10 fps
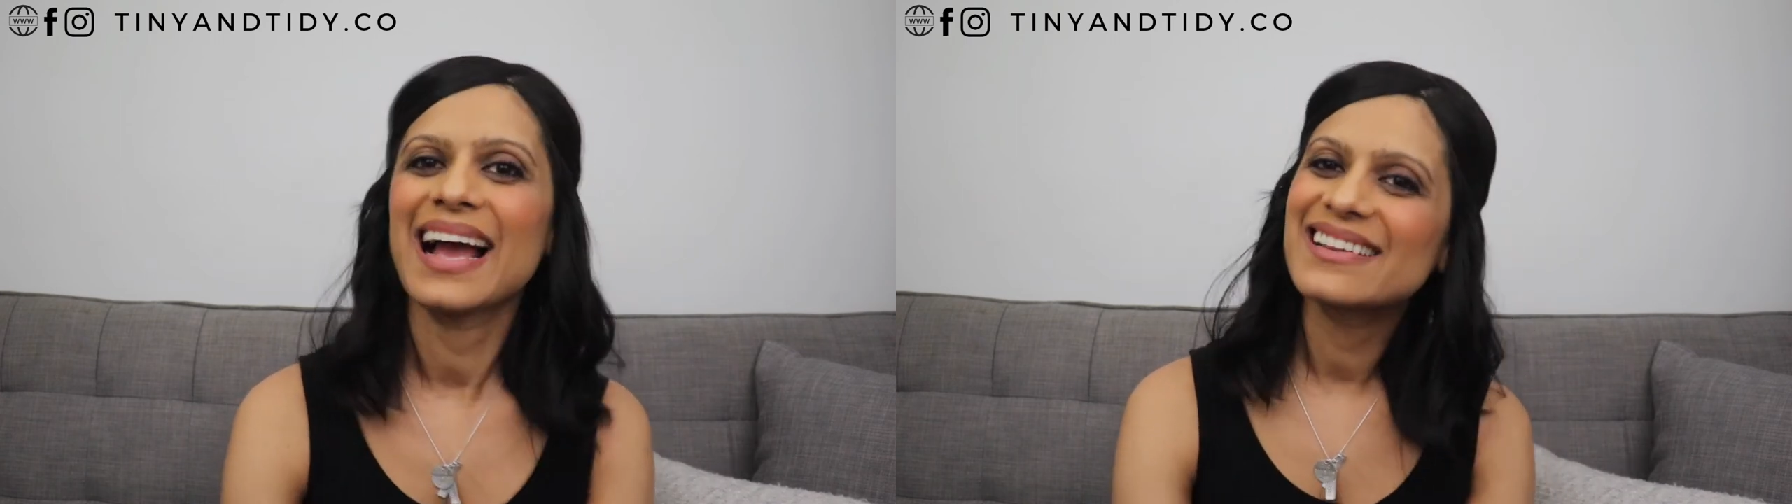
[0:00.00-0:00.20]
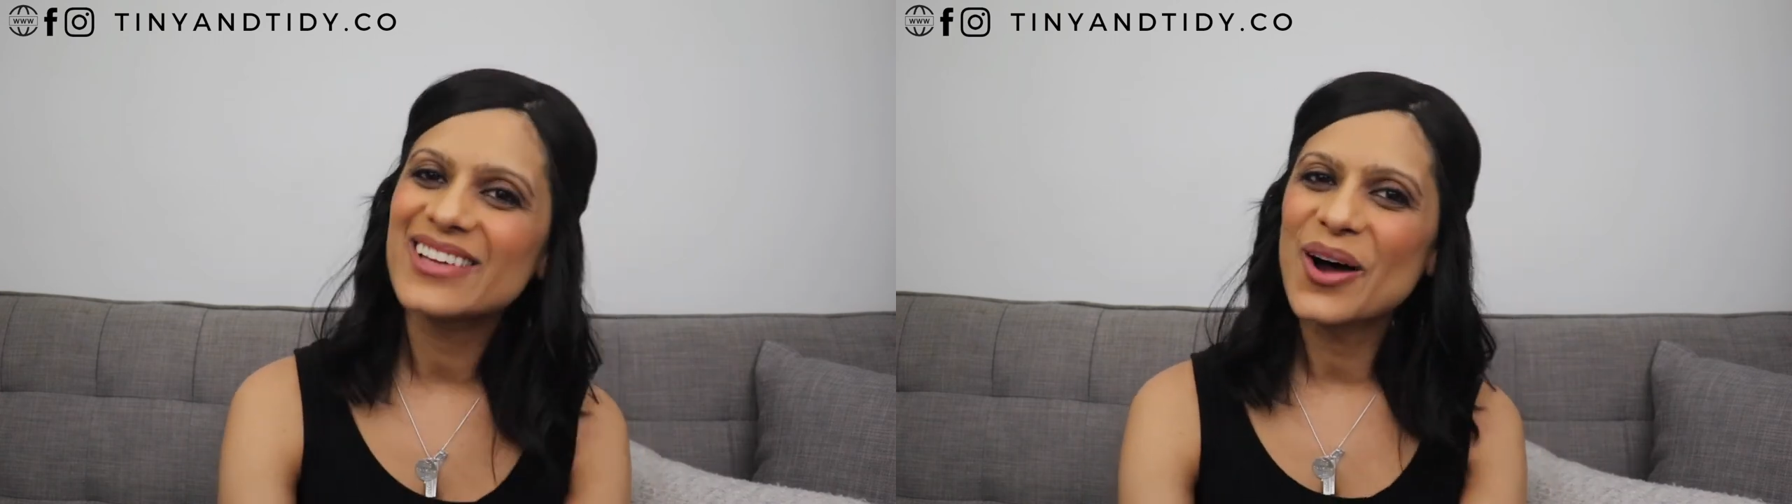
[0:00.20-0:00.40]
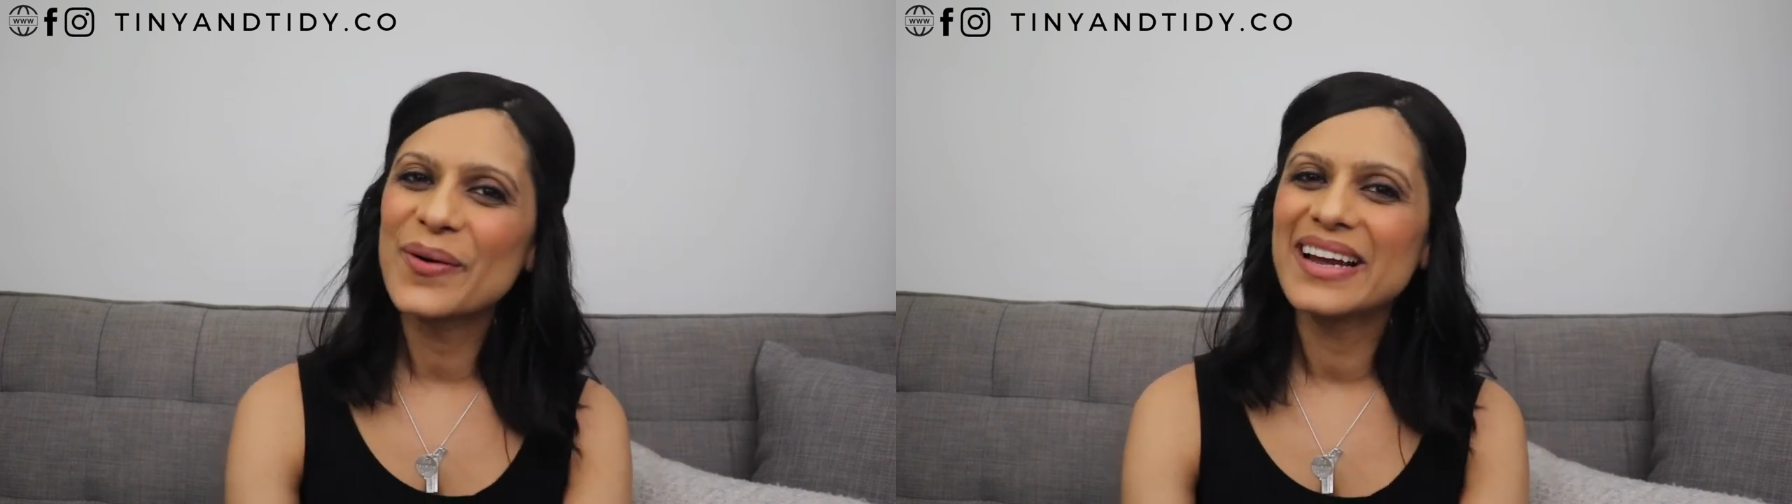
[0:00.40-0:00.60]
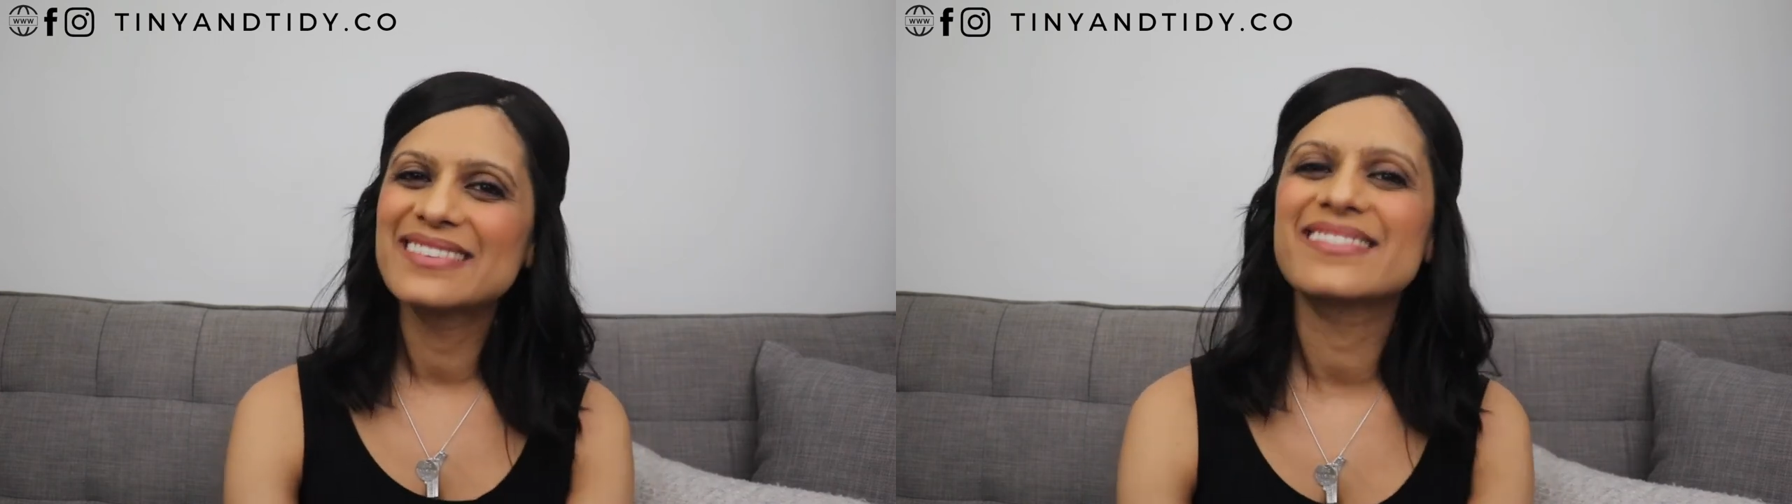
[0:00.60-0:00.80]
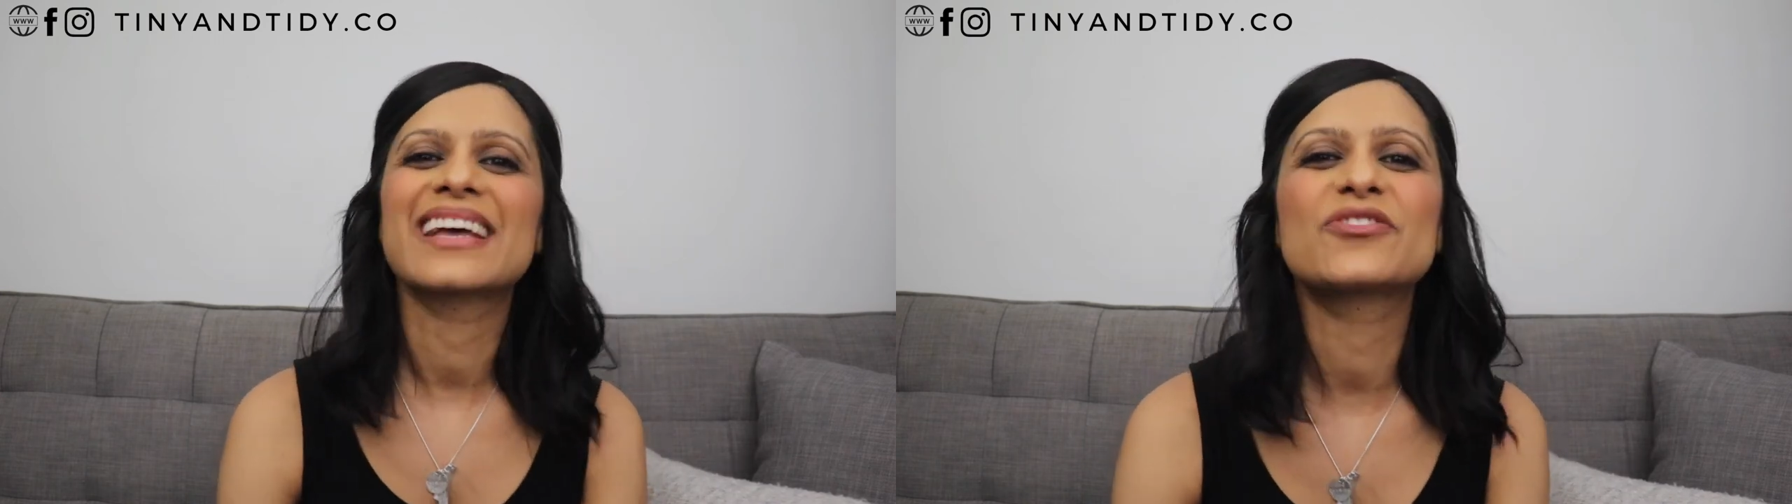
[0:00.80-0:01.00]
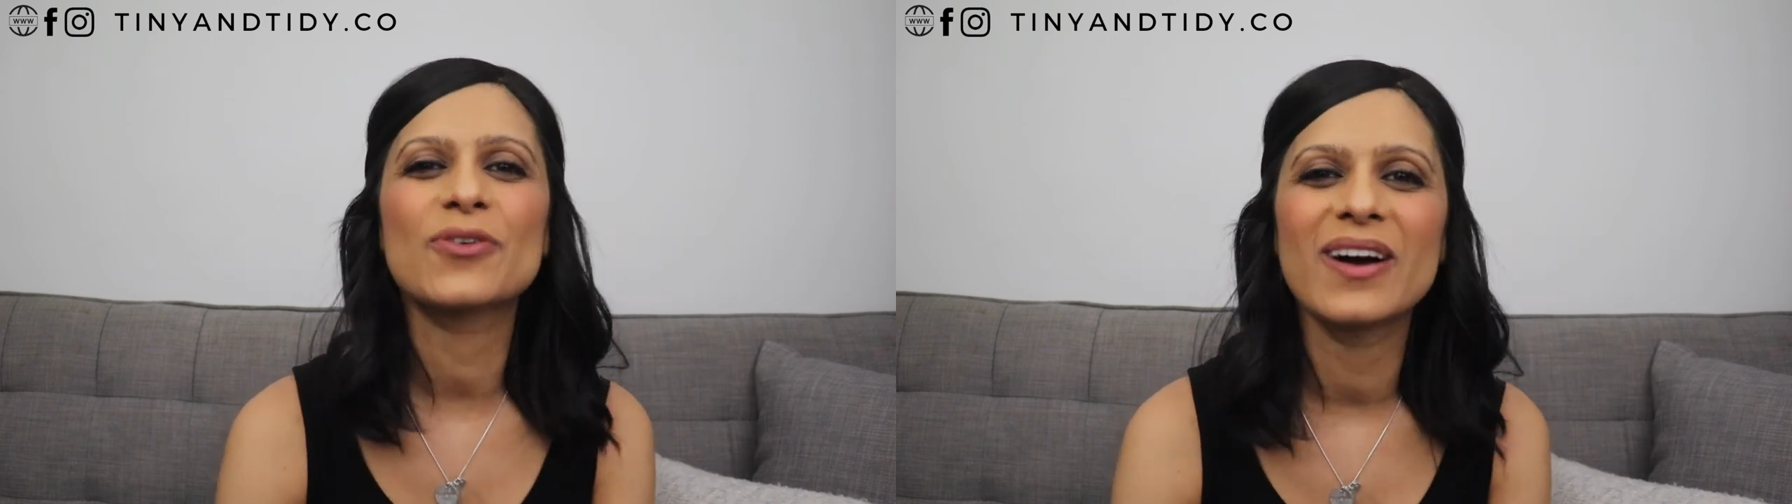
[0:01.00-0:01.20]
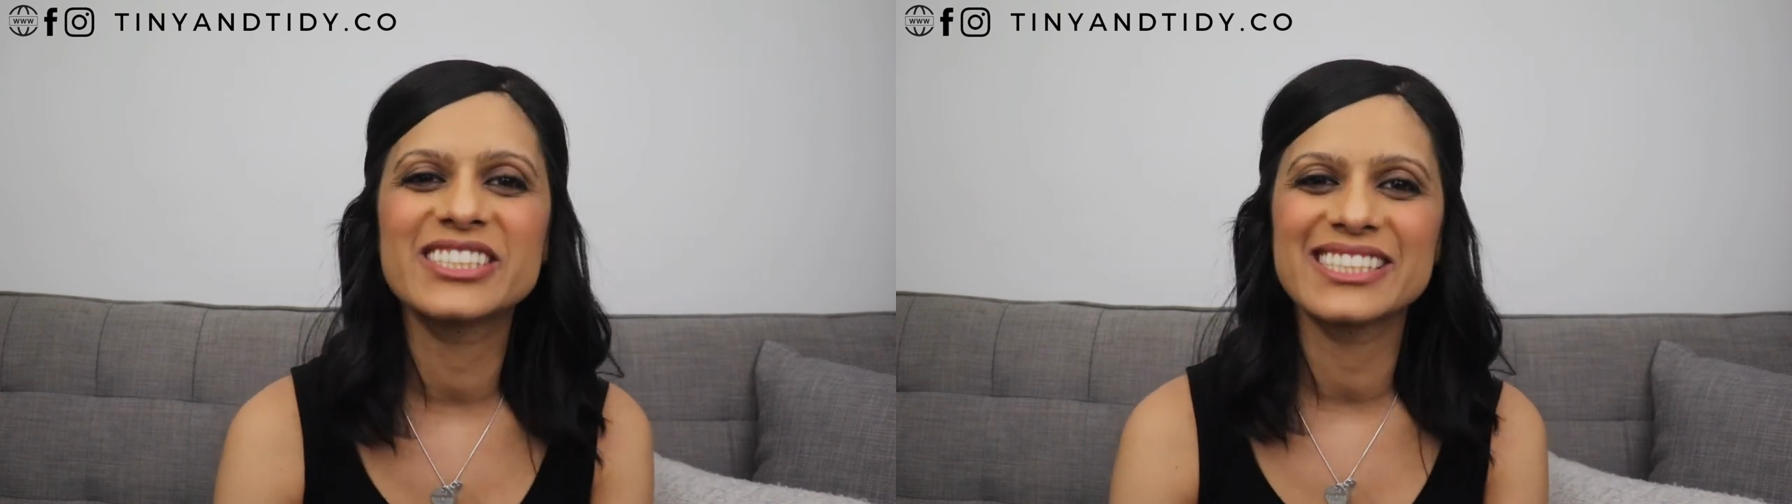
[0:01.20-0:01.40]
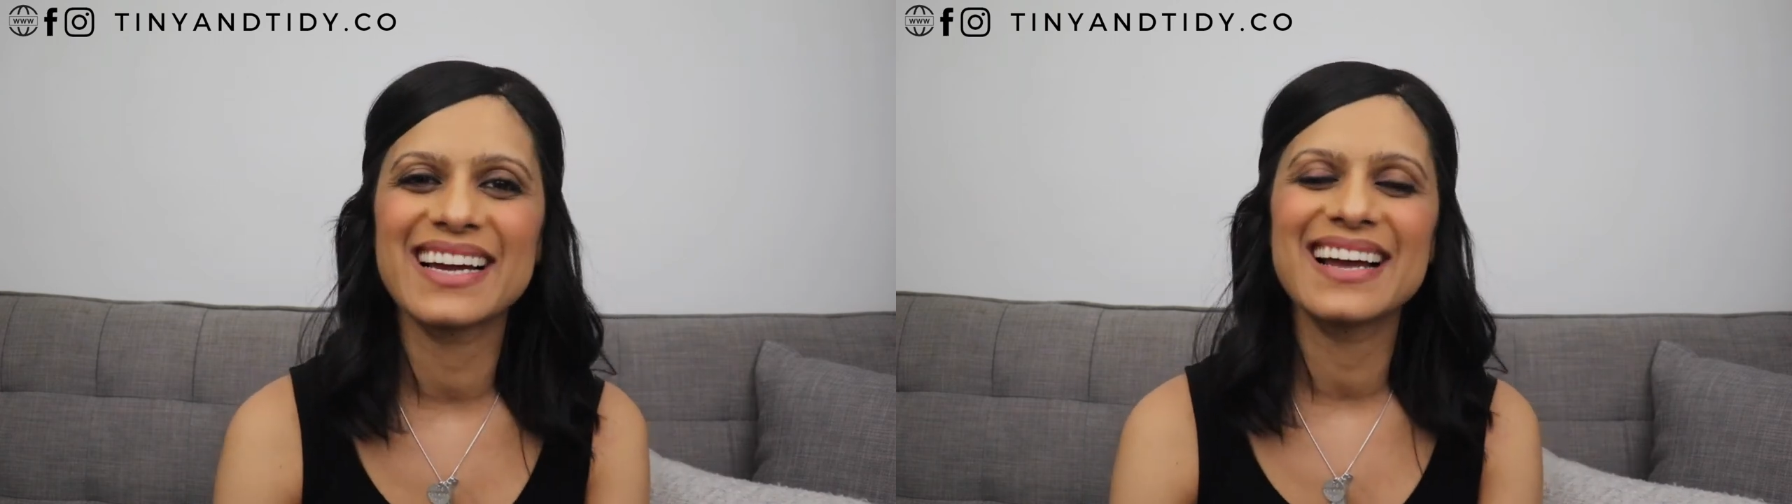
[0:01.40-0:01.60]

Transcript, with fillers: As always, thanks for watching